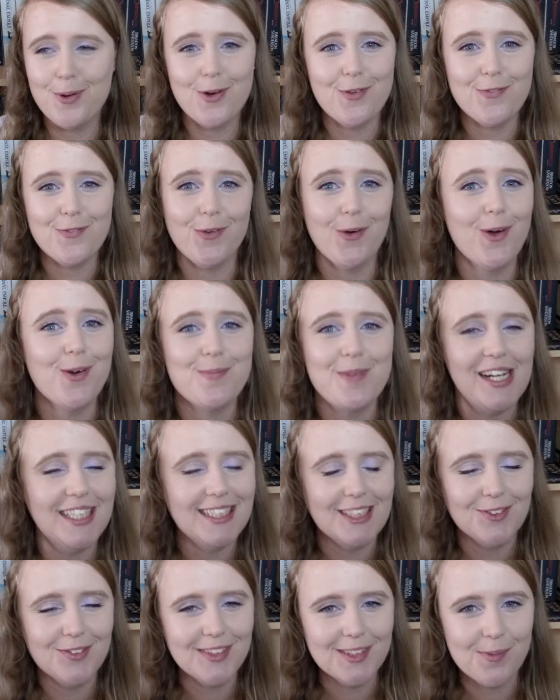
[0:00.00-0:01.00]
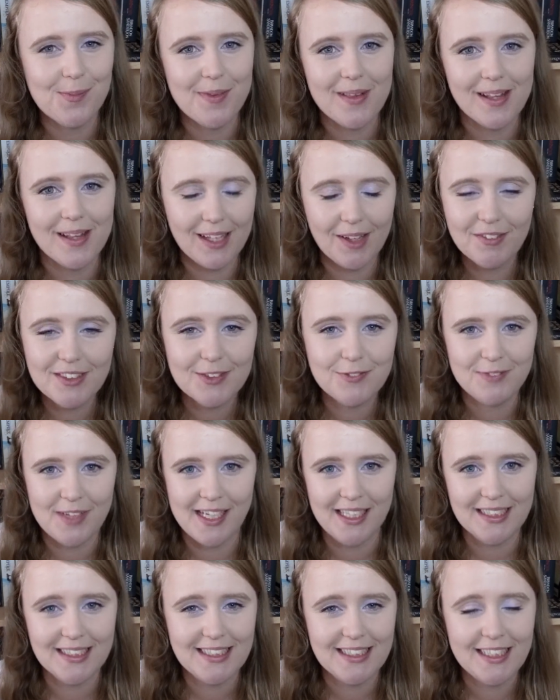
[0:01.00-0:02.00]
put forward myself someone that loves
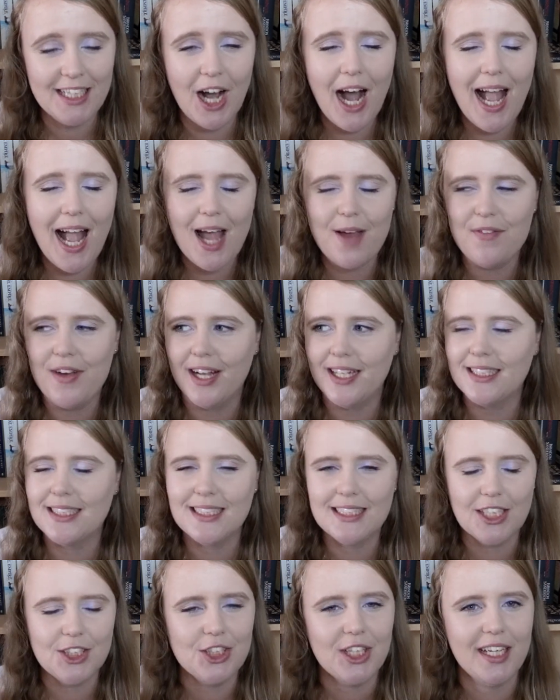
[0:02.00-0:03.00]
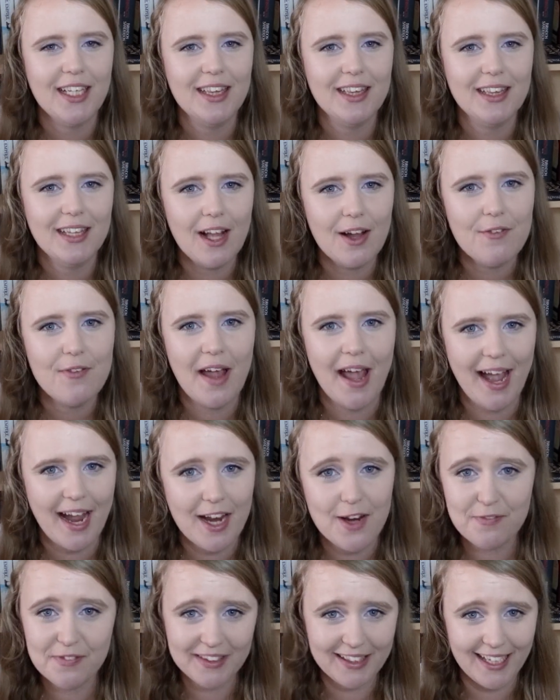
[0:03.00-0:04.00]
fantasy, I have had such a
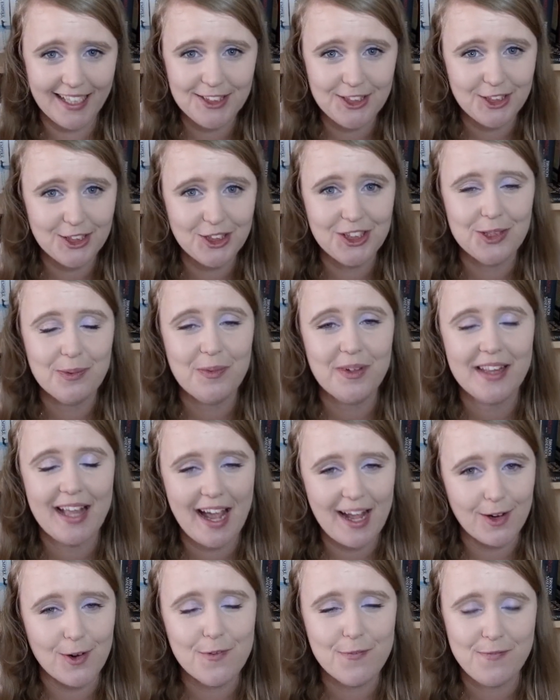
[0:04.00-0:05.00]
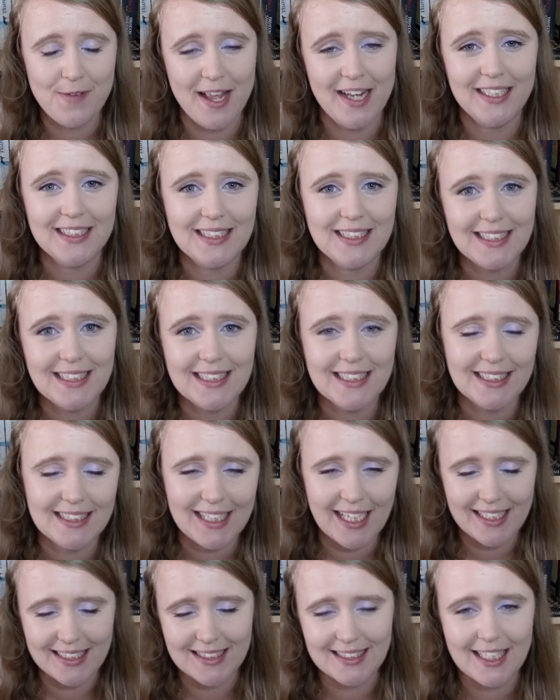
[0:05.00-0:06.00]
love-hate relationship with adult fantasy
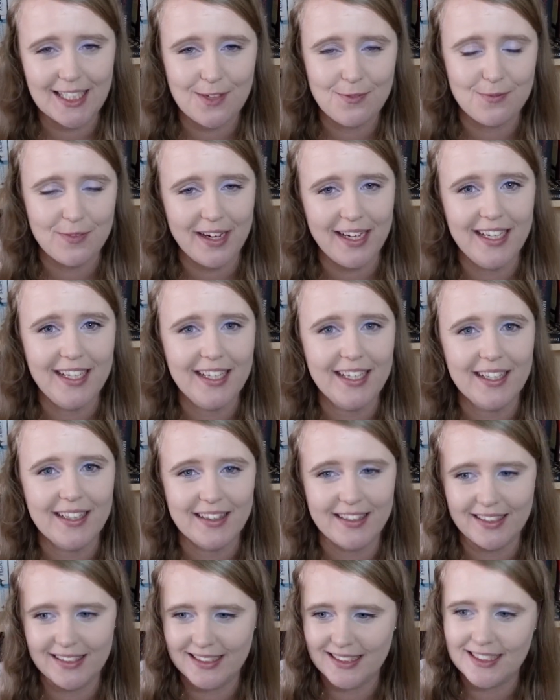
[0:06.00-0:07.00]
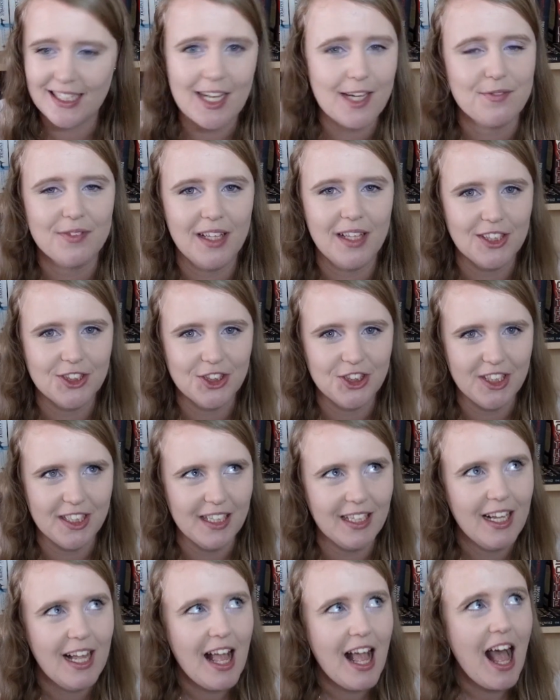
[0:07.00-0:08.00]
since I started reading at the start of last
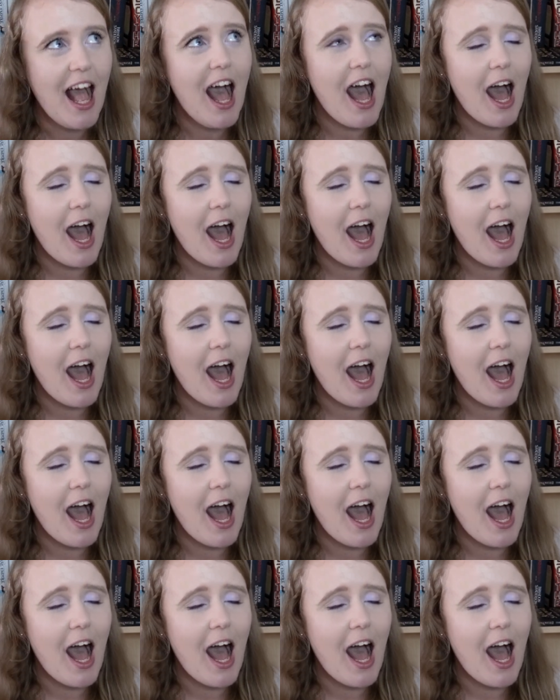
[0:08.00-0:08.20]
year.